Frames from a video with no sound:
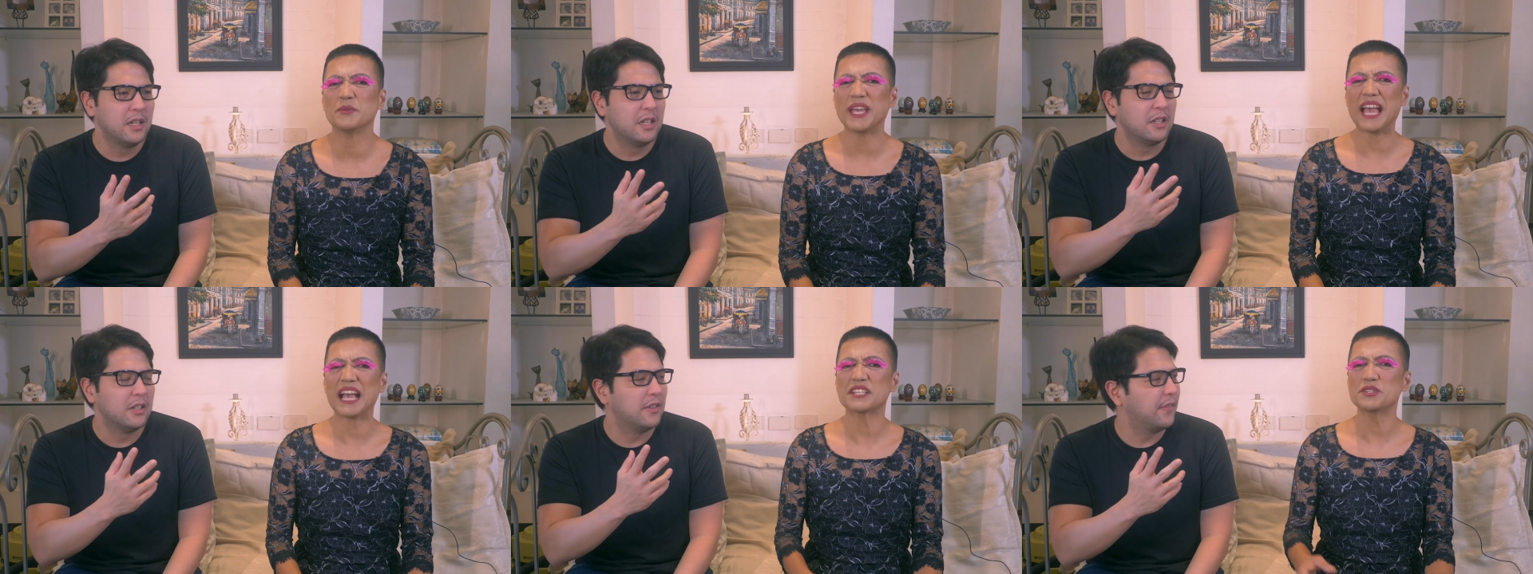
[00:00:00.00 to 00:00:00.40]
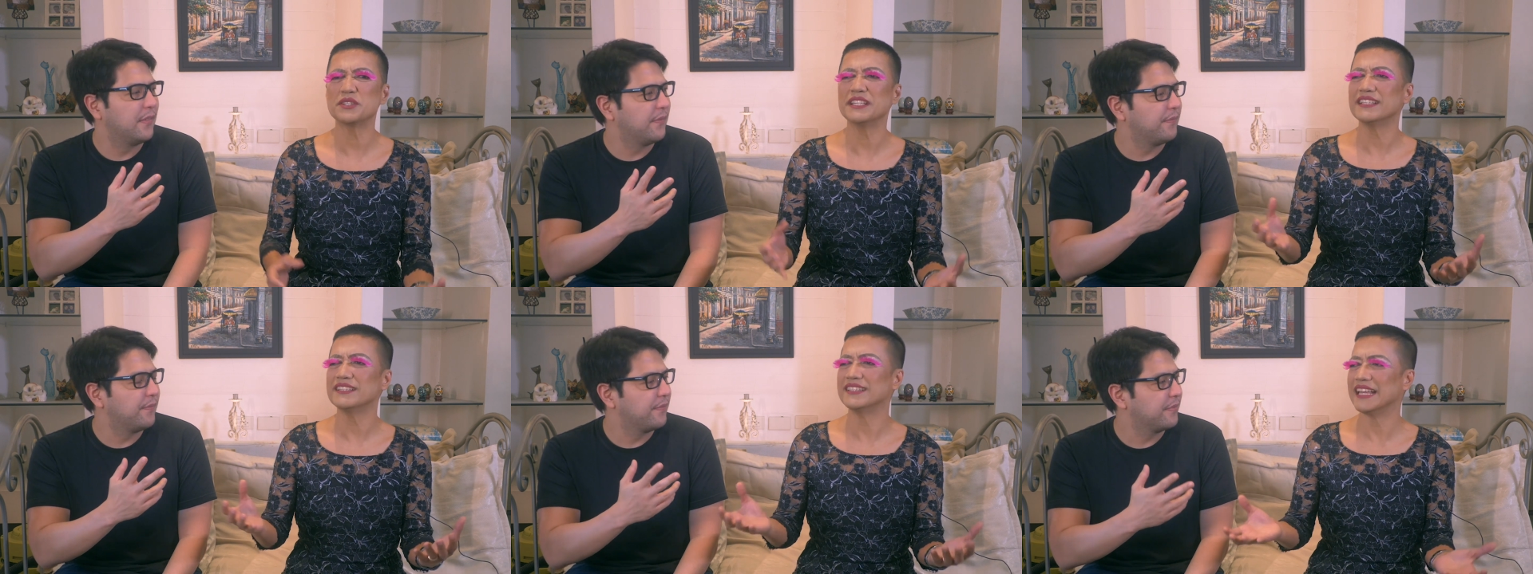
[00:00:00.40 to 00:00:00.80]
Speaker 1: we
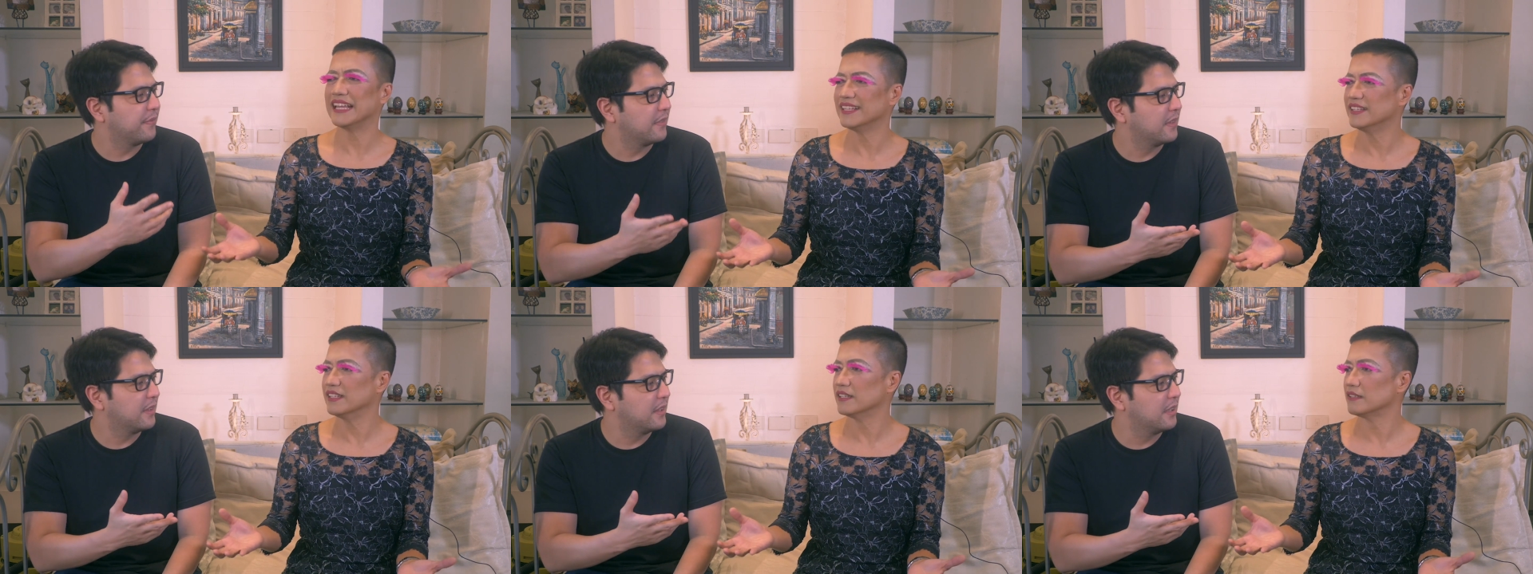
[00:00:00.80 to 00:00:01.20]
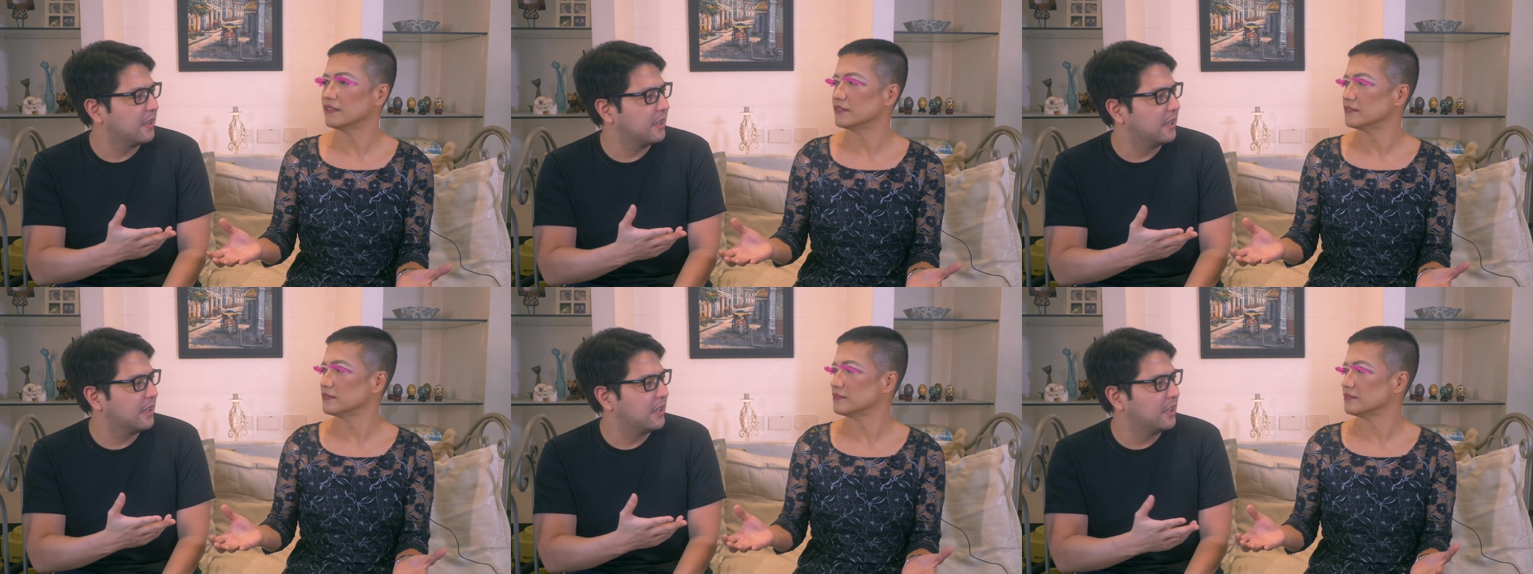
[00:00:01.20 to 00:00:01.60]
actually did.
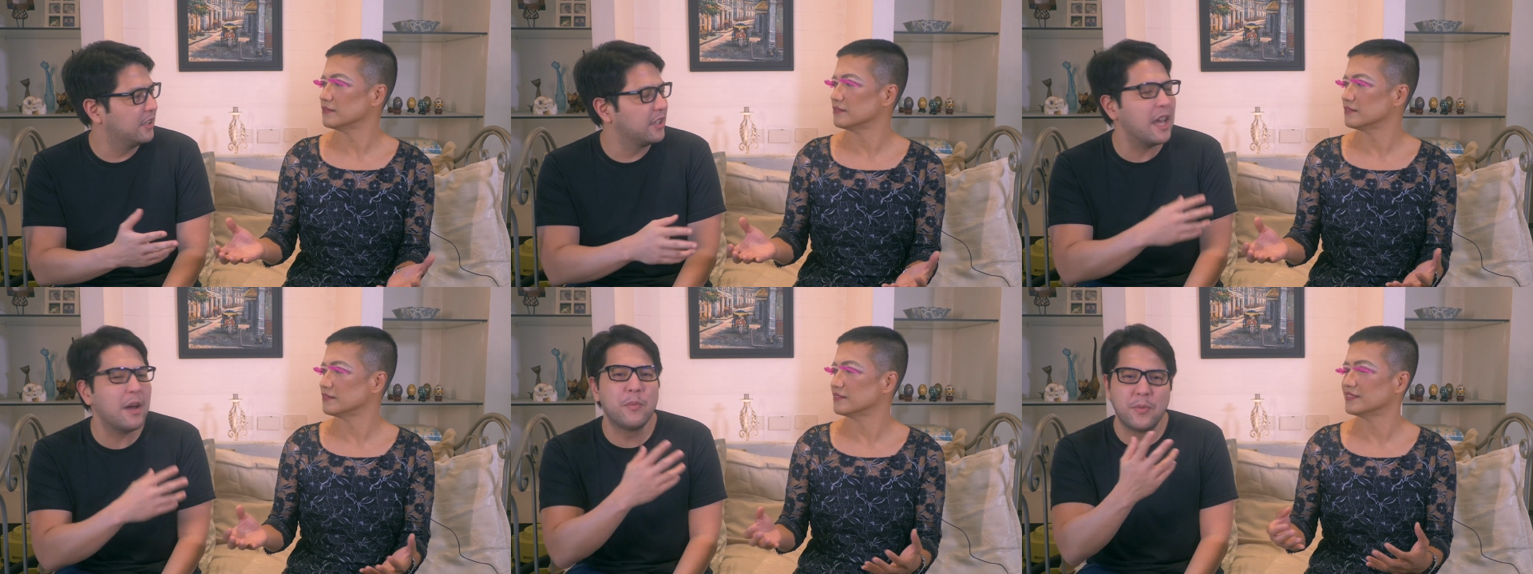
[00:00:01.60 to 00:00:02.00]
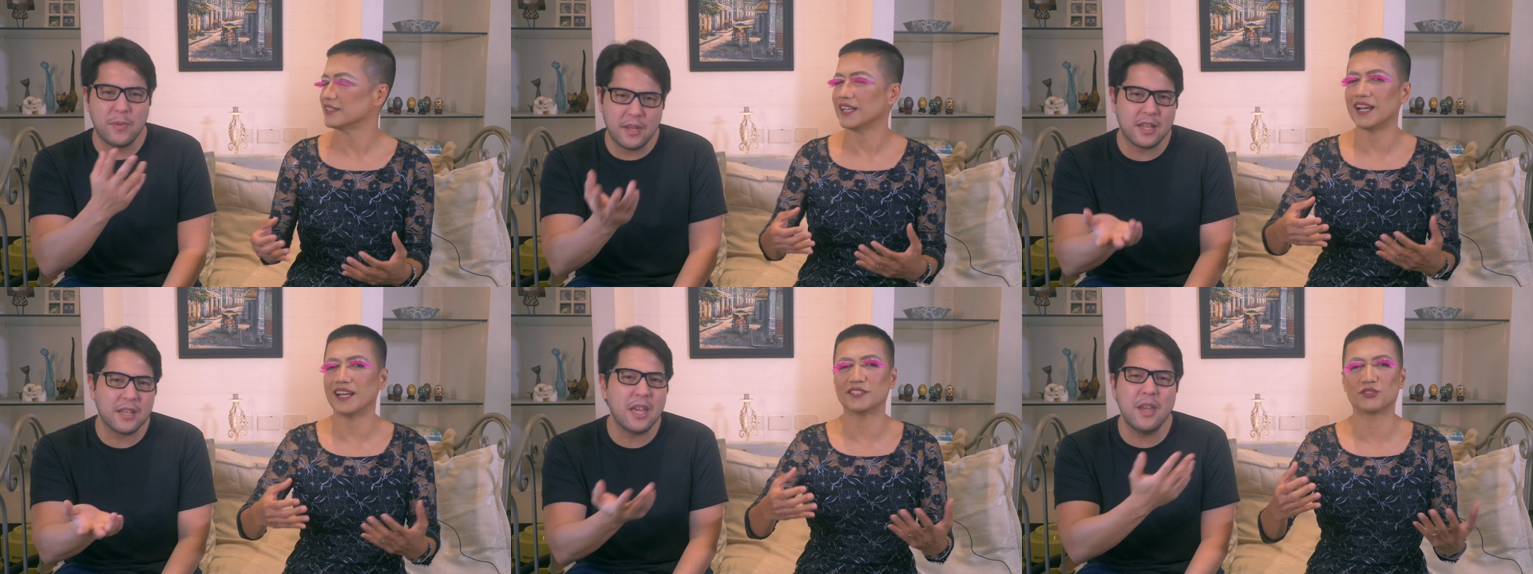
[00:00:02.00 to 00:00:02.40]
Yeah, we,
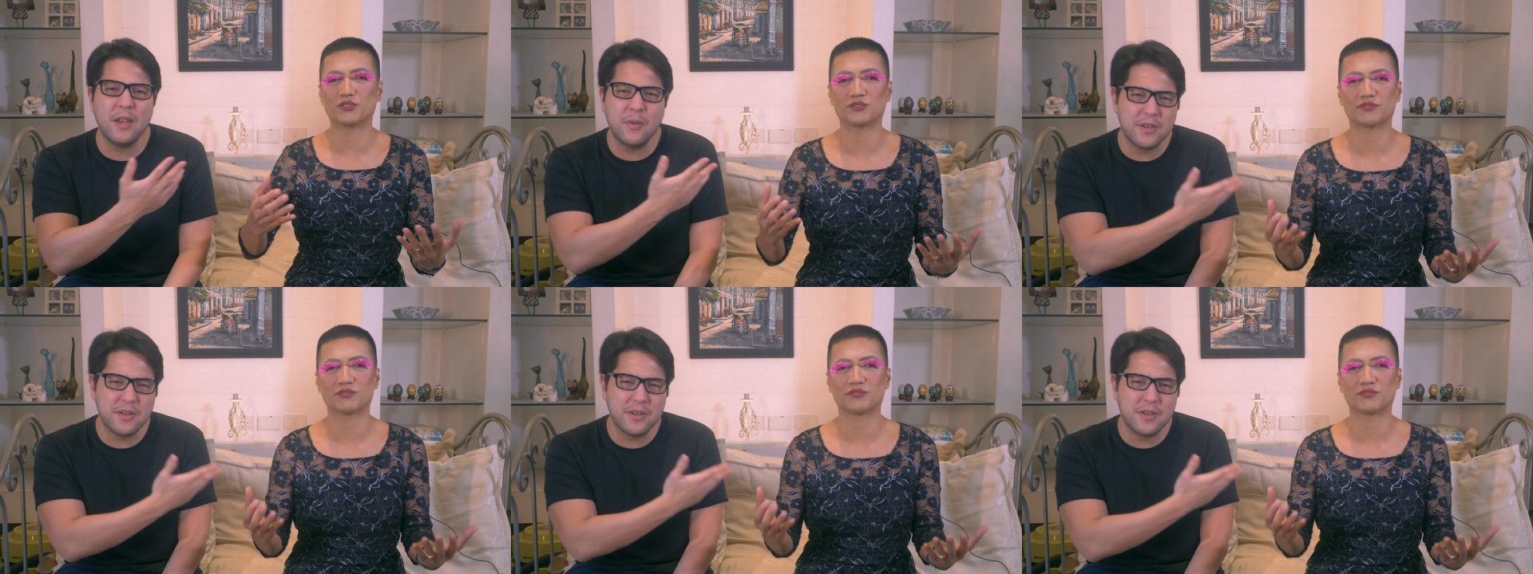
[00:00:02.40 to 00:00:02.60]
he